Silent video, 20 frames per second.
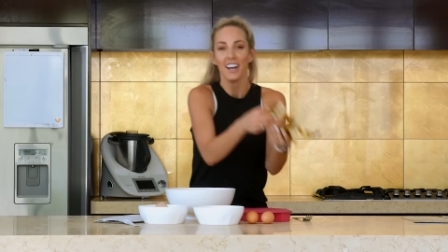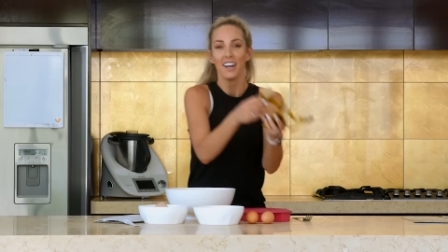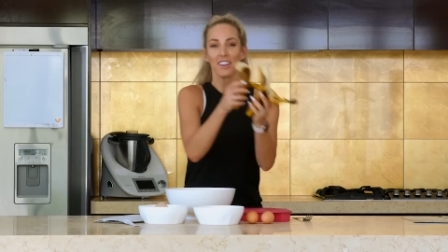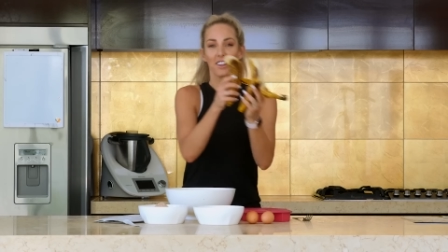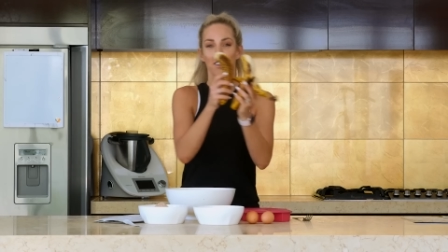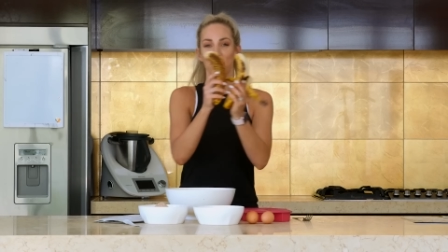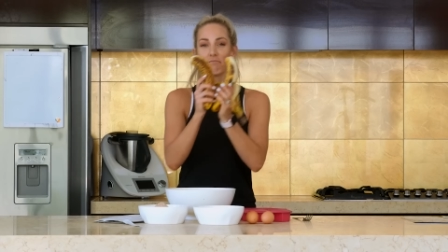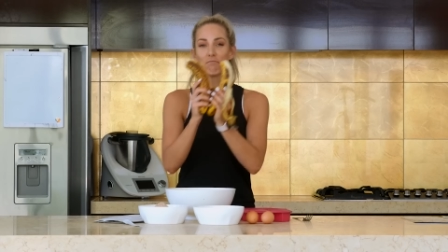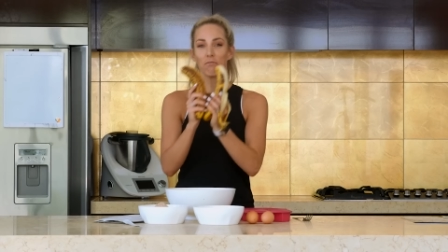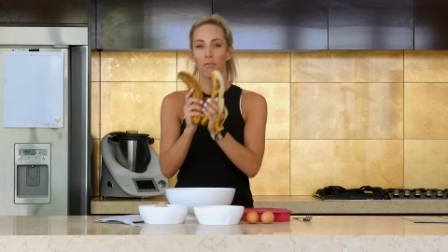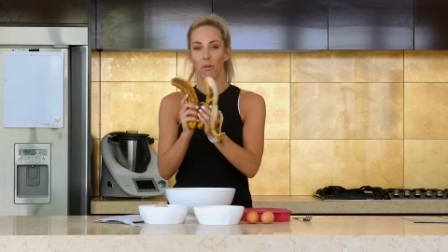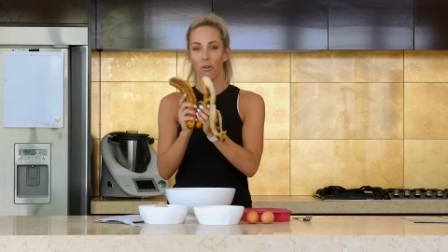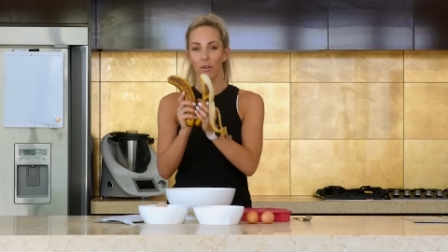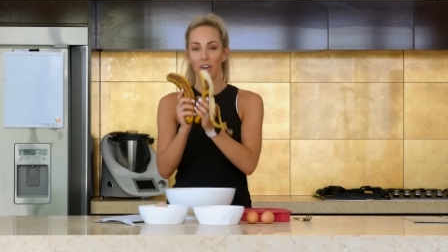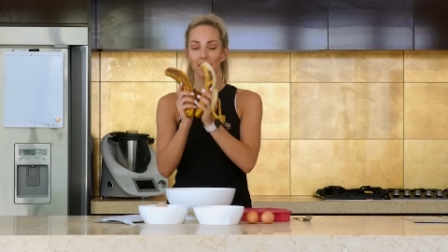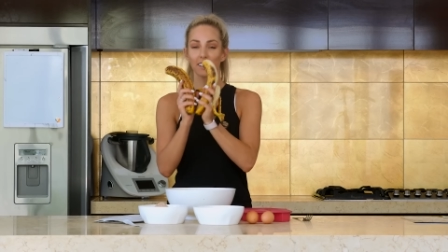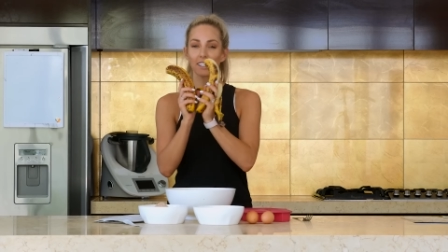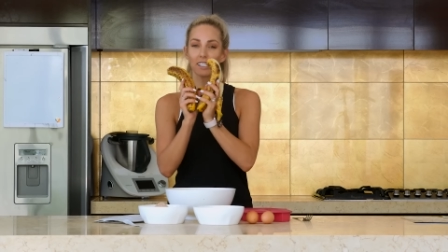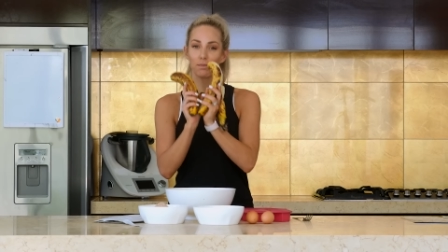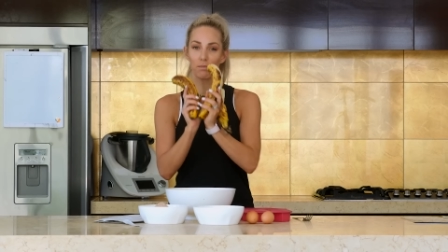The
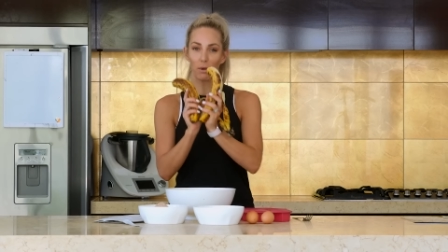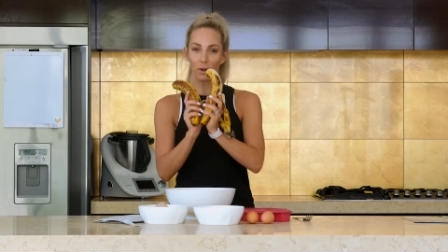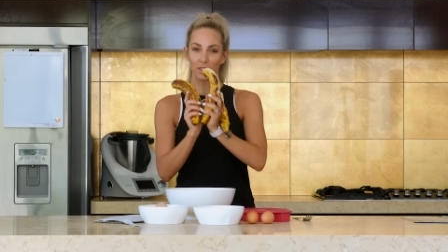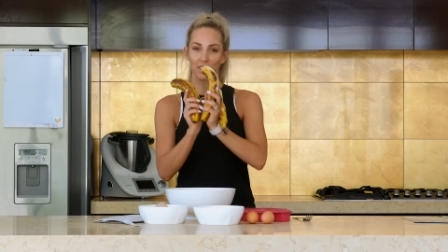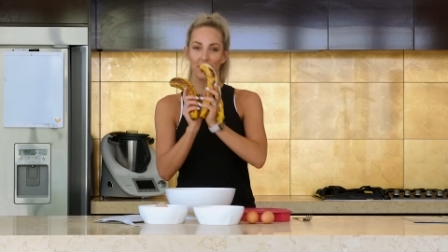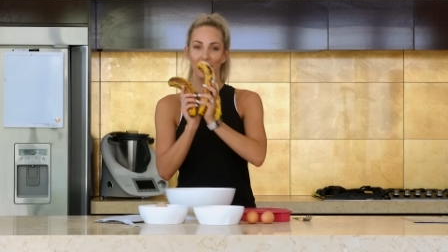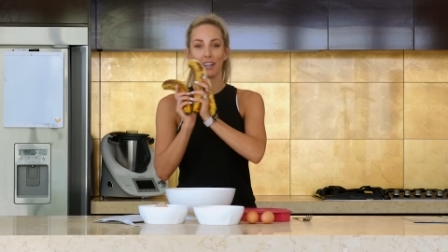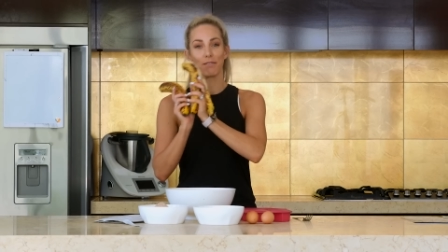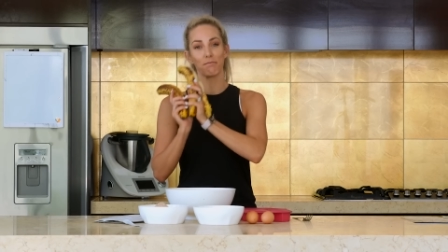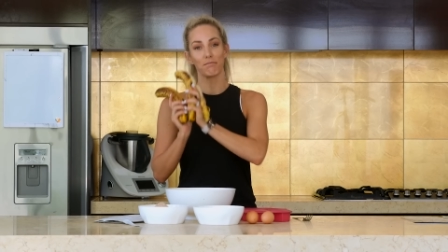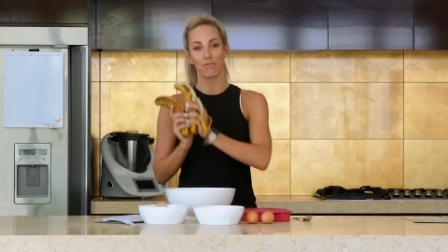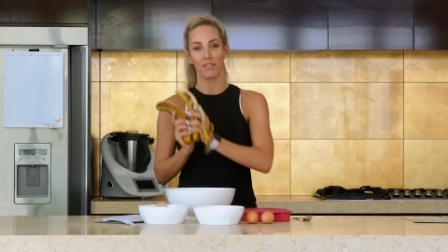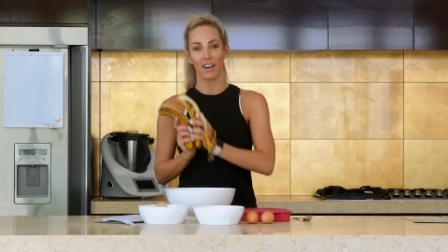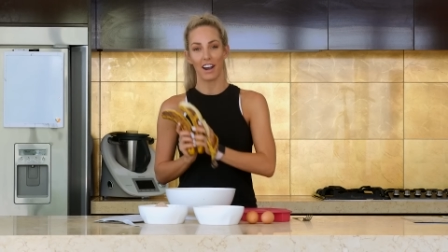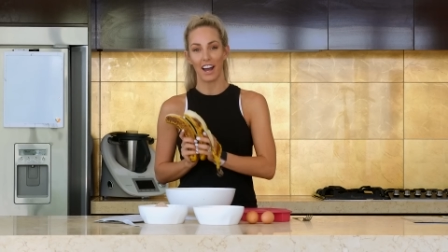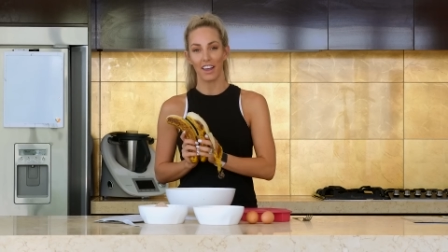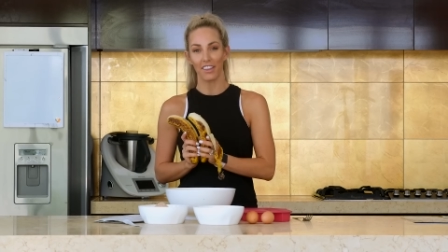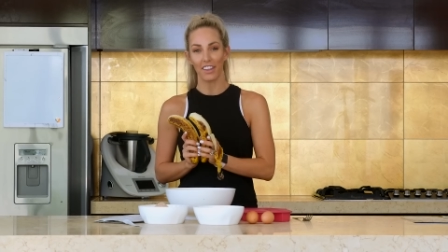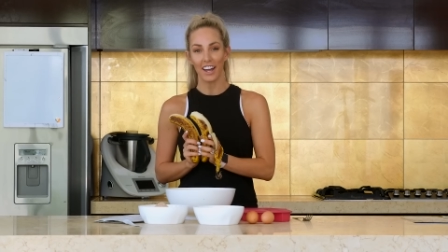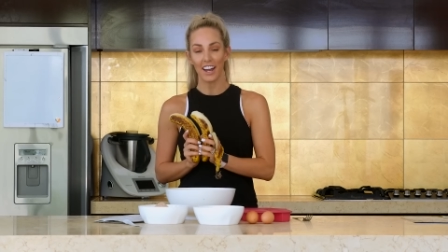more spotty and
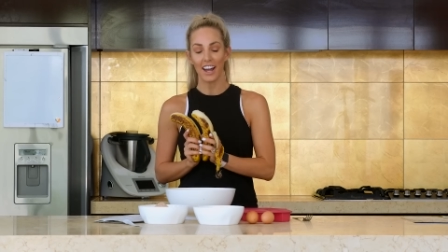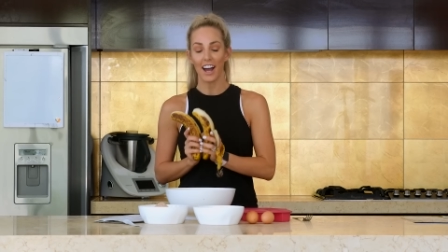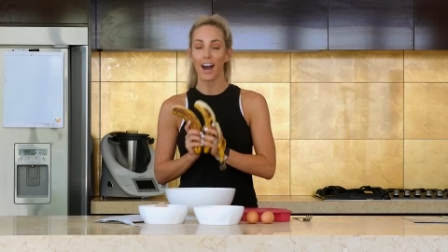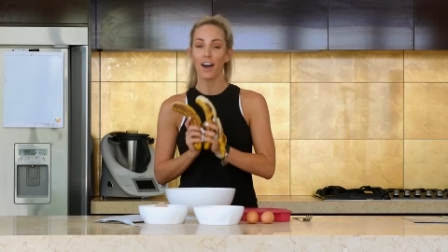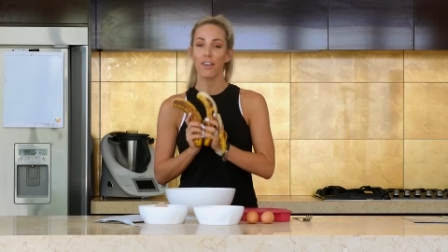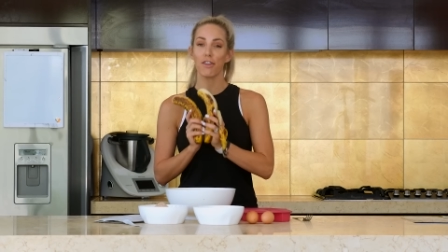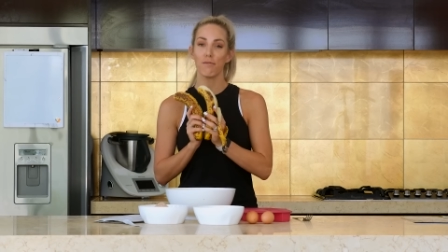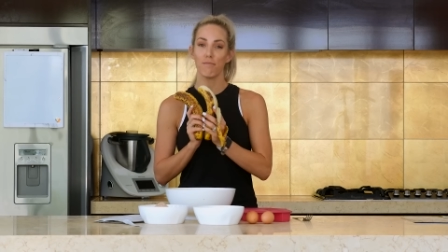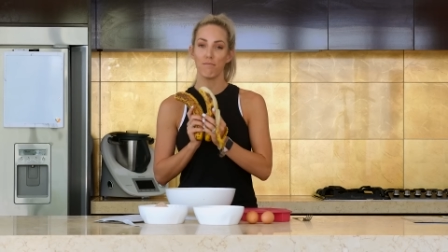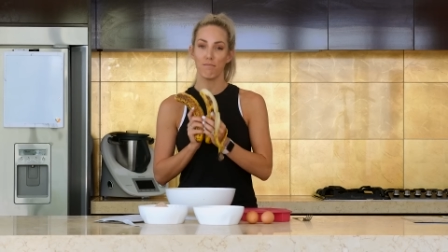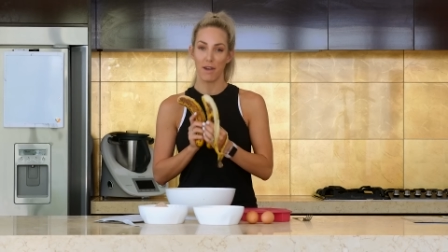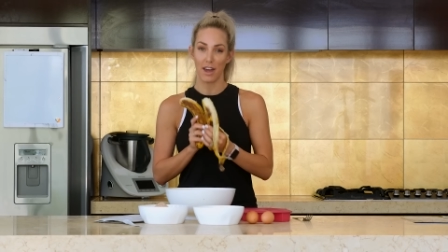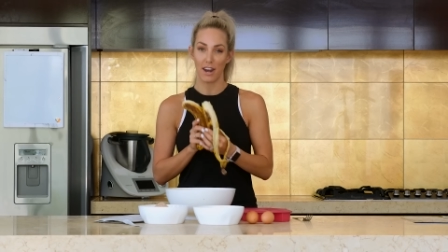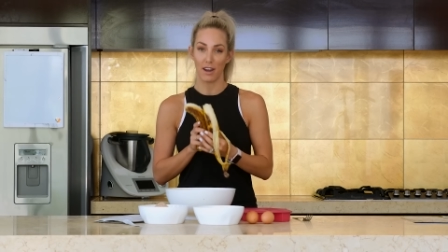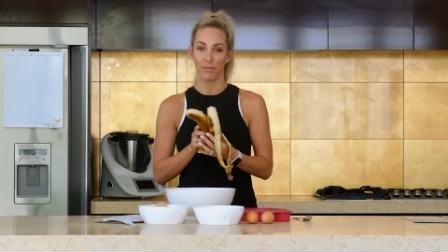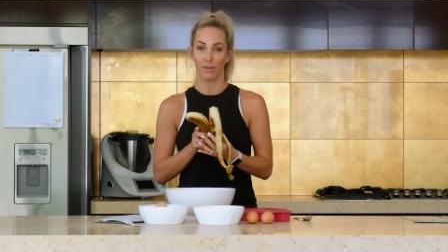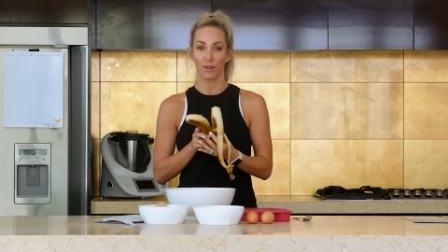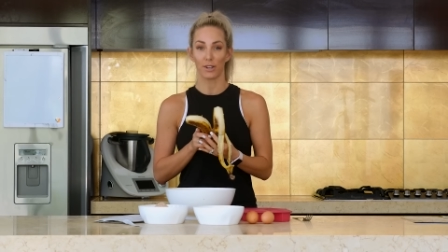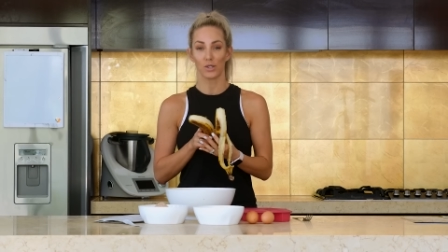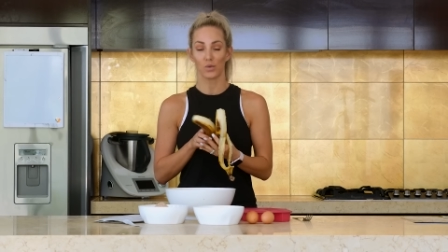brown they are, the better,
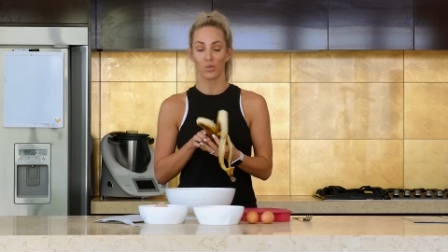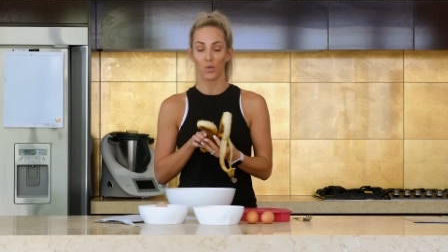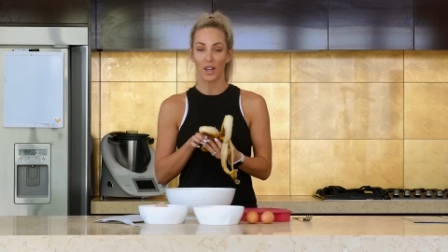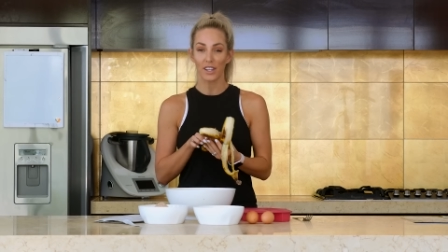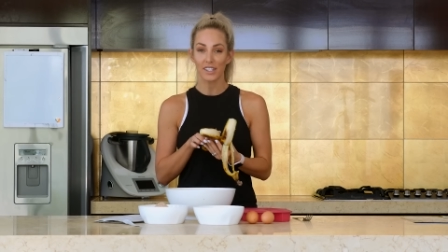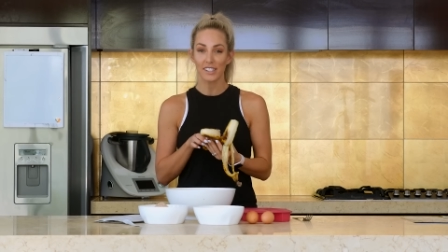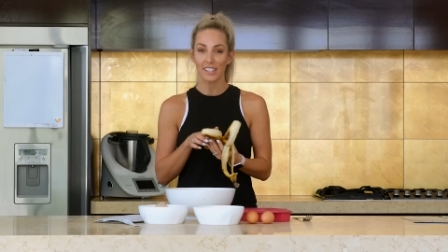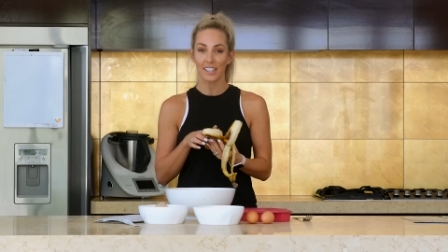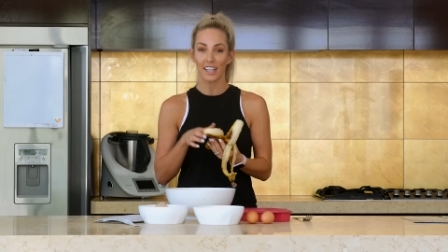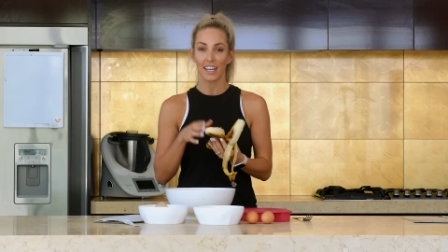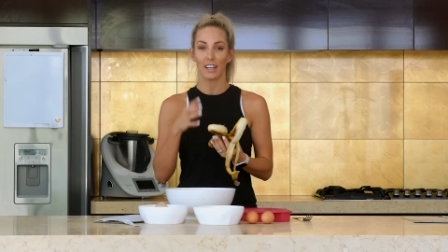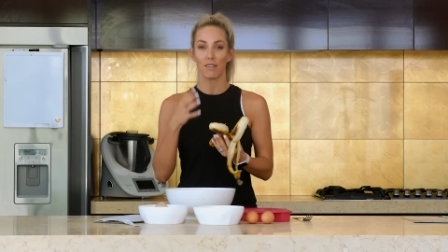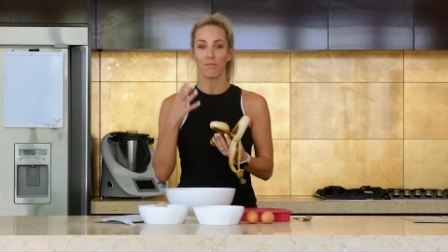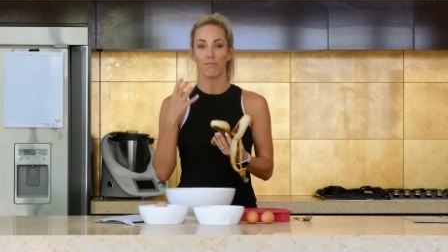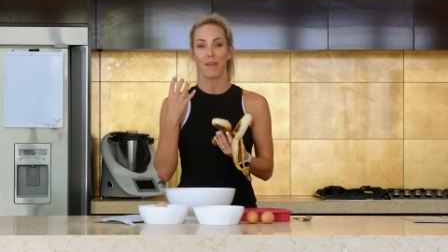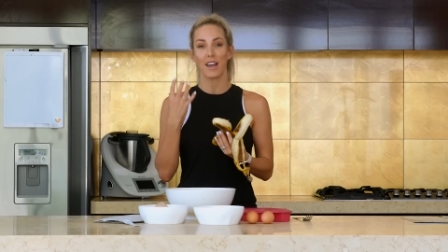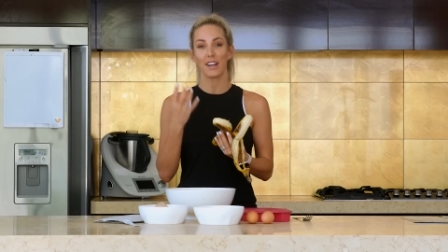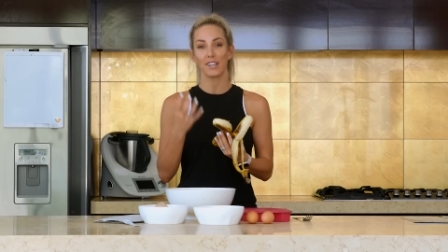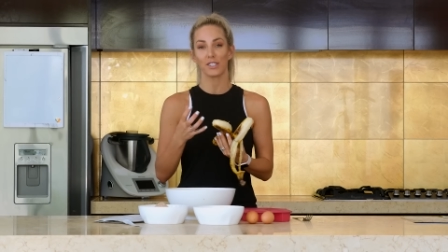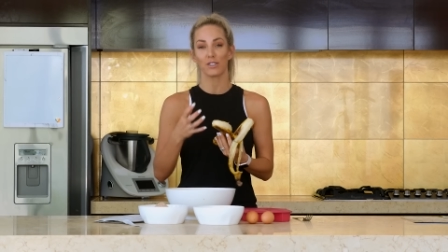because once again, it
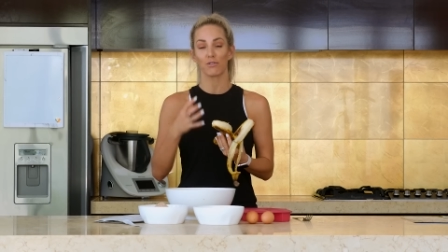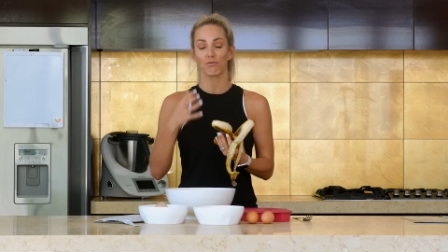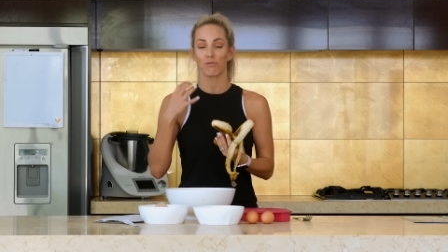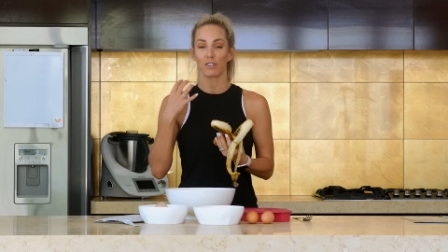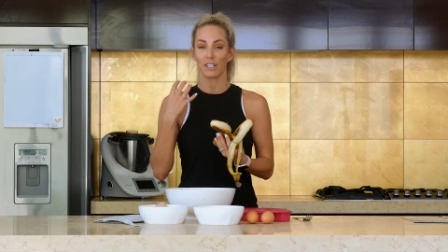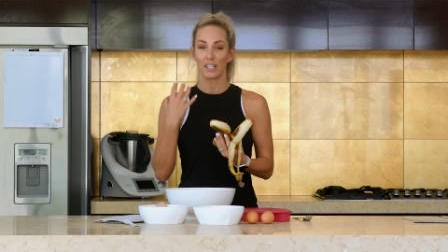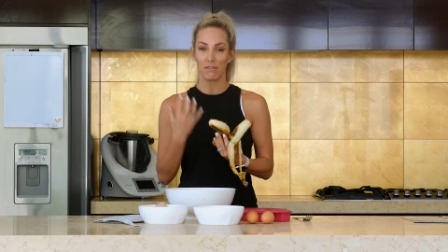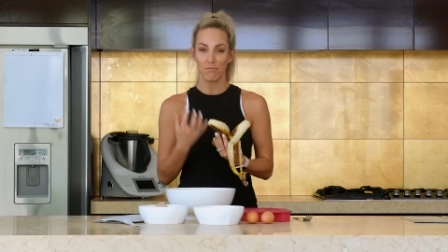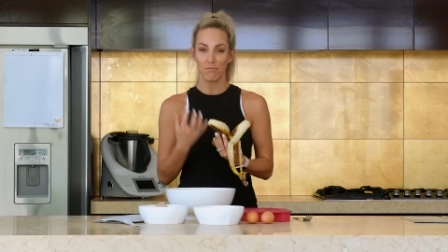makes it really